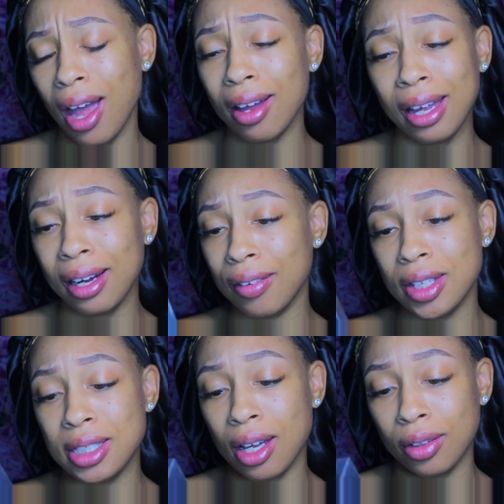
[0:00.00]
I can't
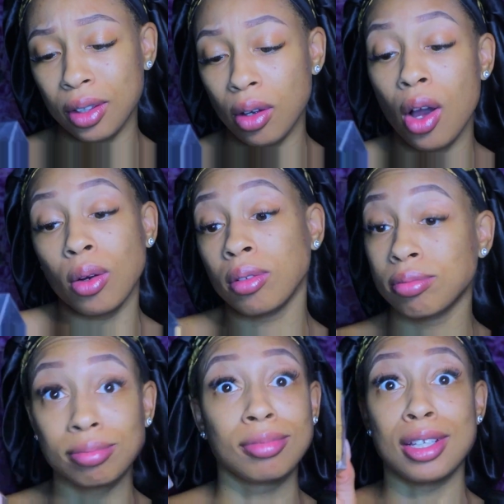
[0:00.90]
even tell you. Oh,
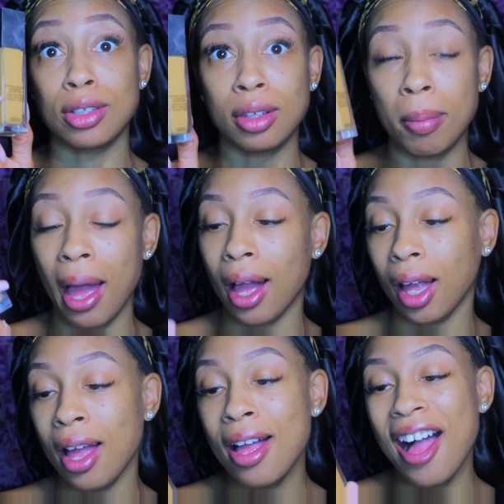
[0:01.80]
it's on the back.